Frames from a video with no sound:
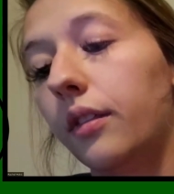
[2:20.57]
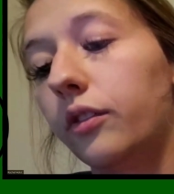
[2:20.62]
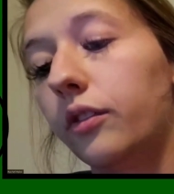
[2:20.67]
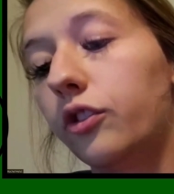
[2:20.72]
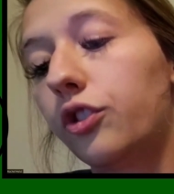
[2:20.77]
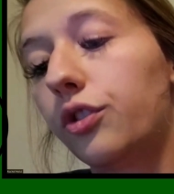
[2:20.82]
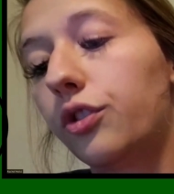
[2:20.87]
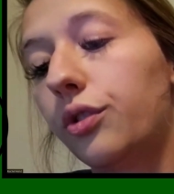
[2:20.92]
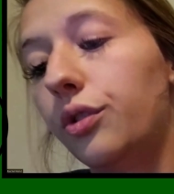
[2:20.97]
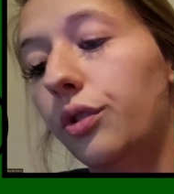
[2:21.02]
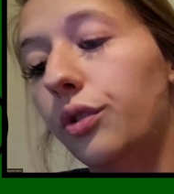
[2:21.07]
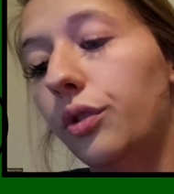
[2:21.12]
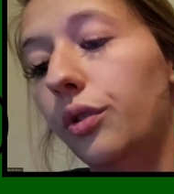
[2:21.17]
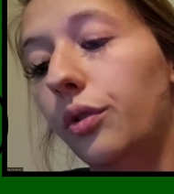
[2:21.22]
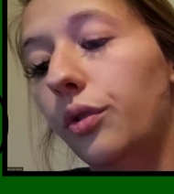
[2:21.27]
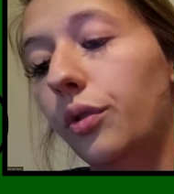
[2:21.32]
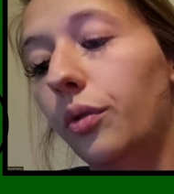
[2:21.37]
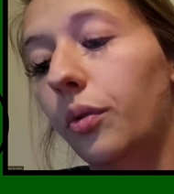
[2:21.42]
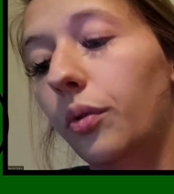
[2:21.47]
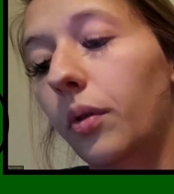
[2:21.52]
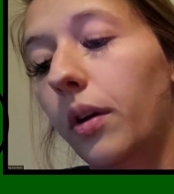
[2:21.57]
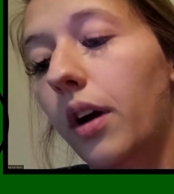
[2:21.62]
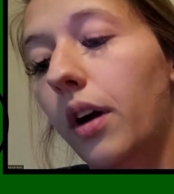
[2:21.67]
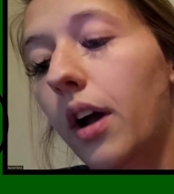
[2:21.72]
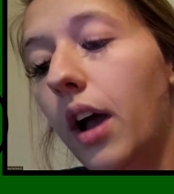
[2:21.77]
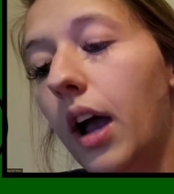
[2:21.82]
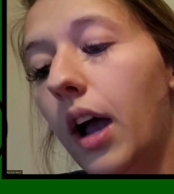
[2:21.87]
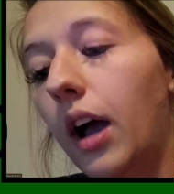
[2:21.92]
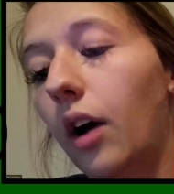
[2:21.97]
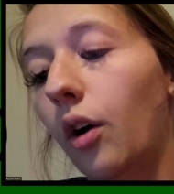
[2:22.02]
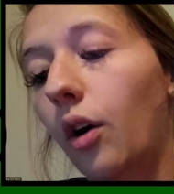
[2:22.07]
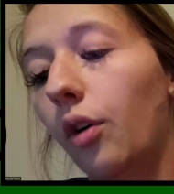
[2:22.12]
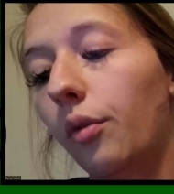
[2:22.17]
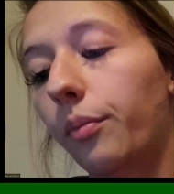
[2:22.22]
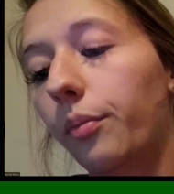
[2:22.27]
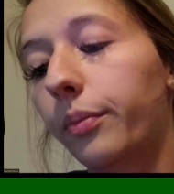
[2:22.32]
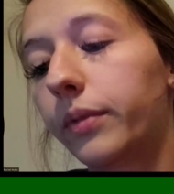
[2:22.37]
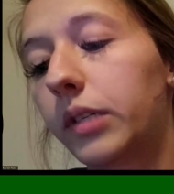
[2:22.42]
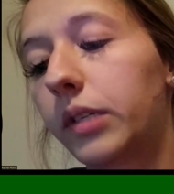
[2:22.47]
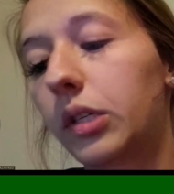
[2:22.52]
to help
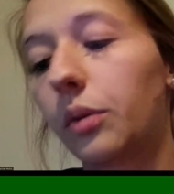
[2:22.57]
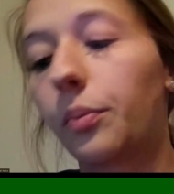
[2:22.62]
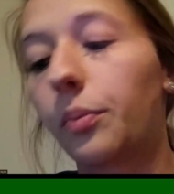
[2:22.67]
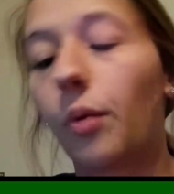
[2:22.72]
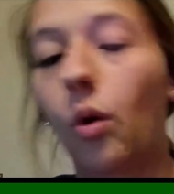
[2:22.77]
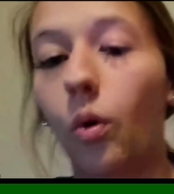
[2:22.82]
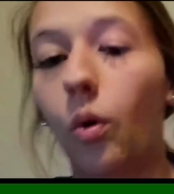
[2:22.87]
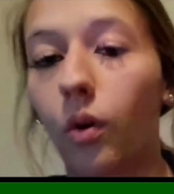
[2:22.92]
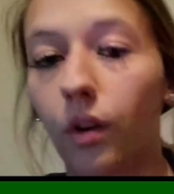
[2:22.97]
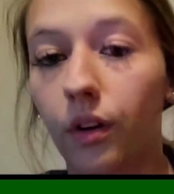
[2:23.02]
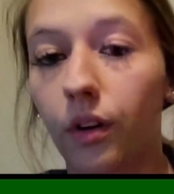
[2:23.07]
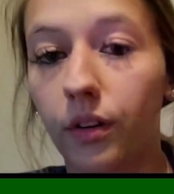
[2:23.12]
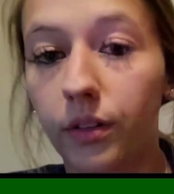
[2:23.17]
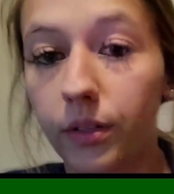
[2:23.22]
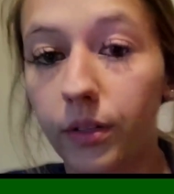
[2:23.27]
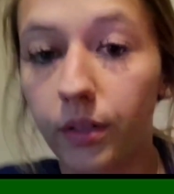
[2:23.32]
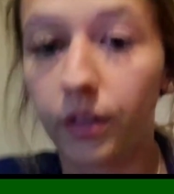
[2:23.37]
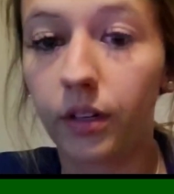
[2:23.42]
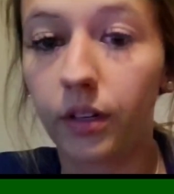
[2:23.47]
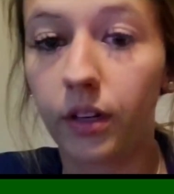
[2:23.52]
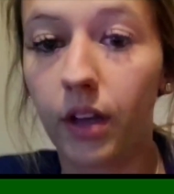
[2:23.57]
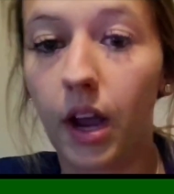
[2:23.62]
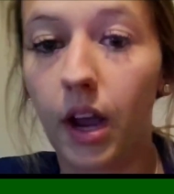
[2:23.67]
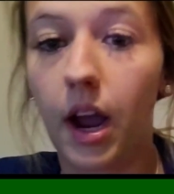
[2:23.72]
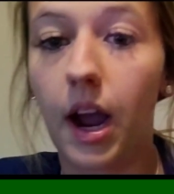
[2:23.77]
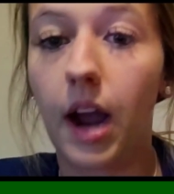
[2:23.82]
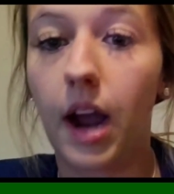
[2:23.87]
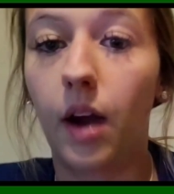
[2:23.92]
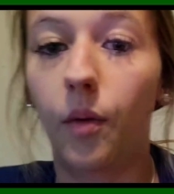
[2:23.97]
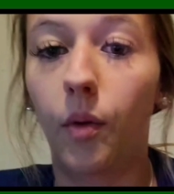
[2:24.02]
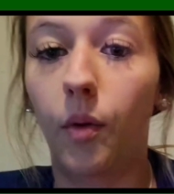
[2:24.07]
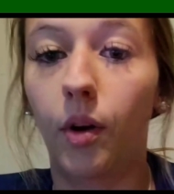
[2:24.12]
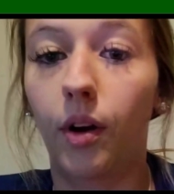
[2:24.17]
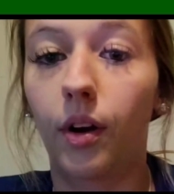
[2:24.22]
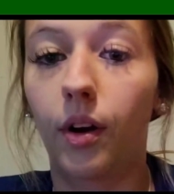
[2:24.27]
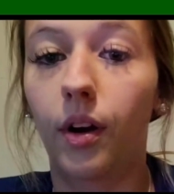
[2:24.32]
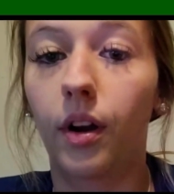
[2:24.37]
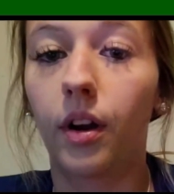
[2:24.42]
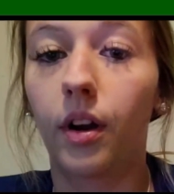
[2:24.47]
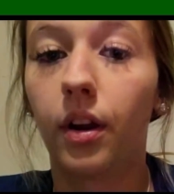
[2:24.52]
support
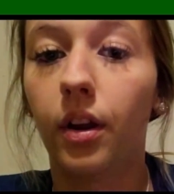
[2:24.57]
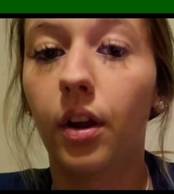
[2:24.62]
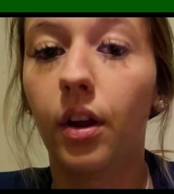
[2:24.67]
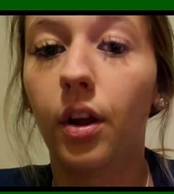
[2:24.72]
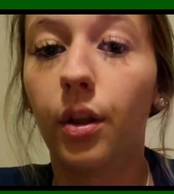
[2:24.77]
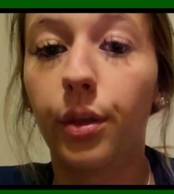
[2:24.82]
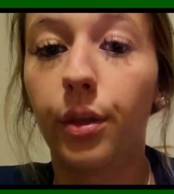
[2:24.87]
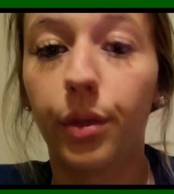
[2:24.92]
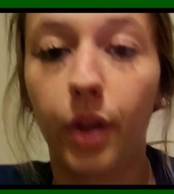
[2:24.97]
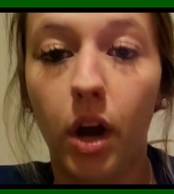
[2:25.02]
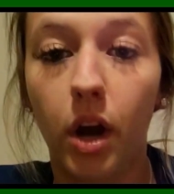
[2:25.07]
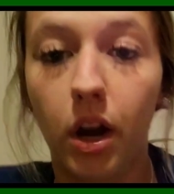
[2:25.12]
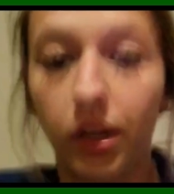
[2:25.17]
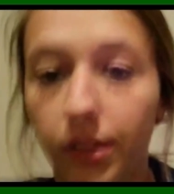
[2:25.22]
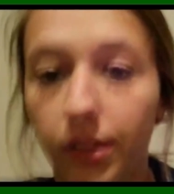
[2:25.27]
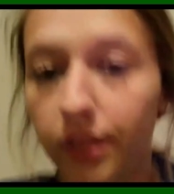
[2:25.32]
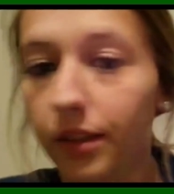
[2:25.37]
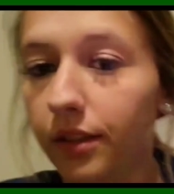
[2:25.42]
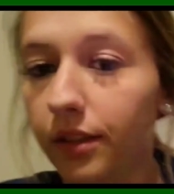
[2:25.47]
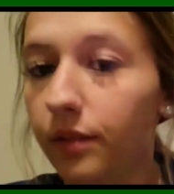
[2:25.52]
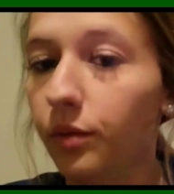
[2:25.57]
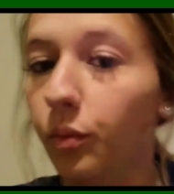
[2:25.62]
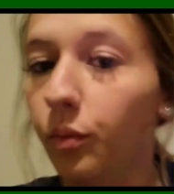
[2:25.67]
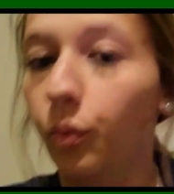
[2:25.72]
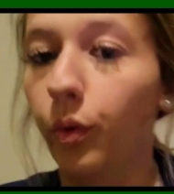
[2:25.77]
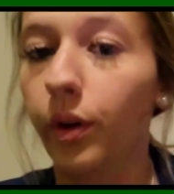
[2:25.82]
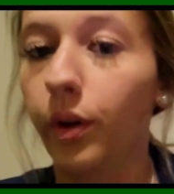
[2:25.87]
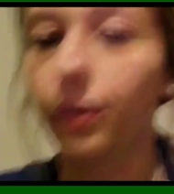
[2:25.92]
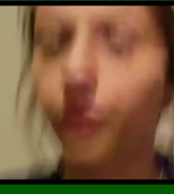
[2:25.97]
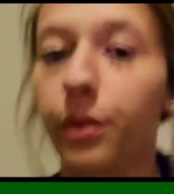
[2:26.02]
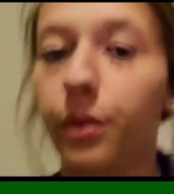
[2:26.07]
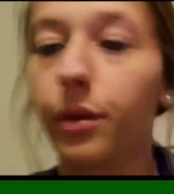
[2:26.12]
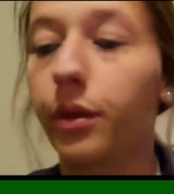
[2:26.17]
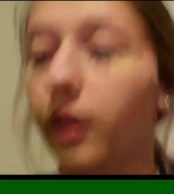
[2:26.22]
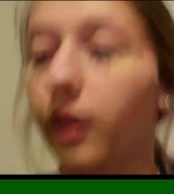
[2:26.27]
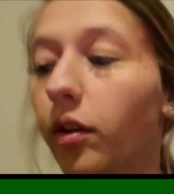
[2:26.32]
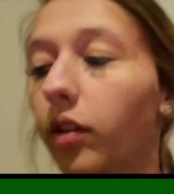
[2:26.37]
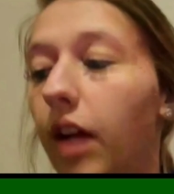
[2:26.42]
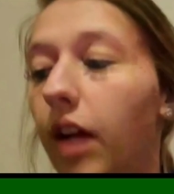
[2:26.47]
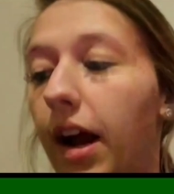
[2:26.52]
our thoughts with
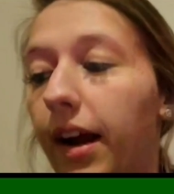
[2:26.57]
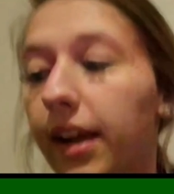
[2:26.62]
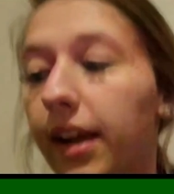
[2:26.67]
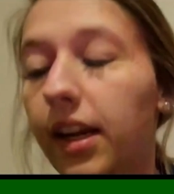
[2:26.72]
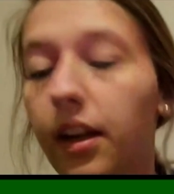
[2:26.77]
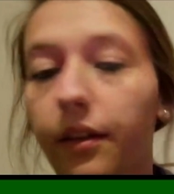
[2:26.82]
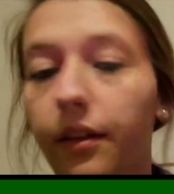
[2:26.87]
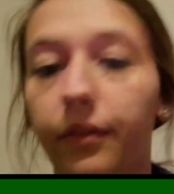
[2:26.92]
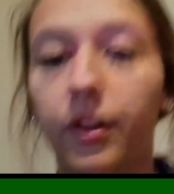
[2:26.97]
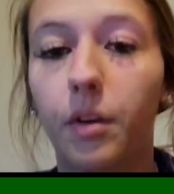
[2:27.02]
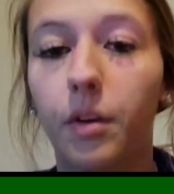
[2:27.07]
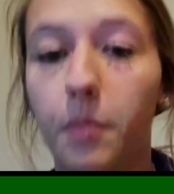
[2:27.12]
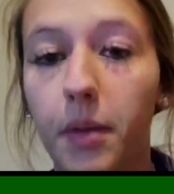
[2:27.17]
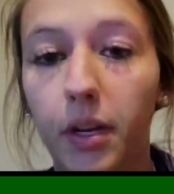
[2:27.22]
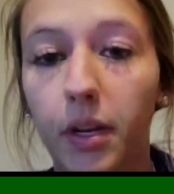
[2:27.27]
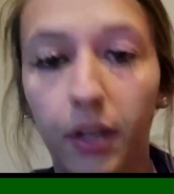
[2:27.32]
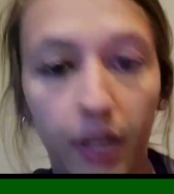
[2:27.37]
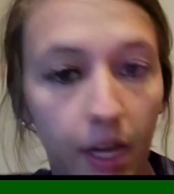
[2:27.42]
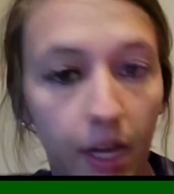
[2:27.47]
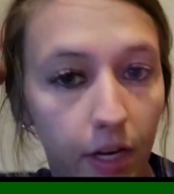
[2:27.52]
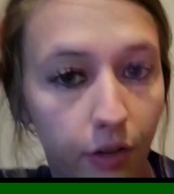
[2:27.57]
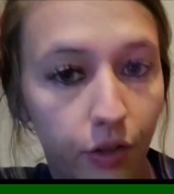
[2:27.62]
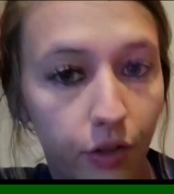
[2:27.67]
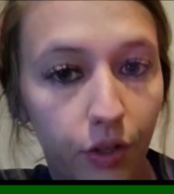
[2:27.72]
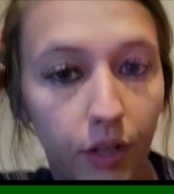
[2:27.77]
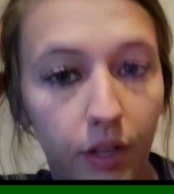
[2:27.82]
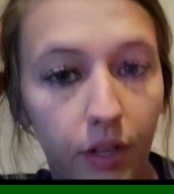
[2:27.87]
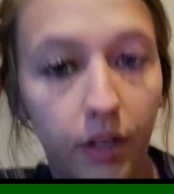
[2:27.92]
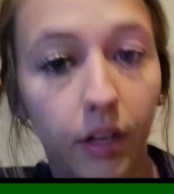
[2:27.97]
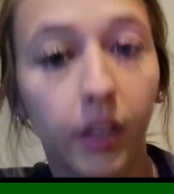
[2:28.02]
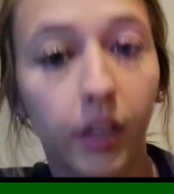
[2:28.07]
the lacking of communication.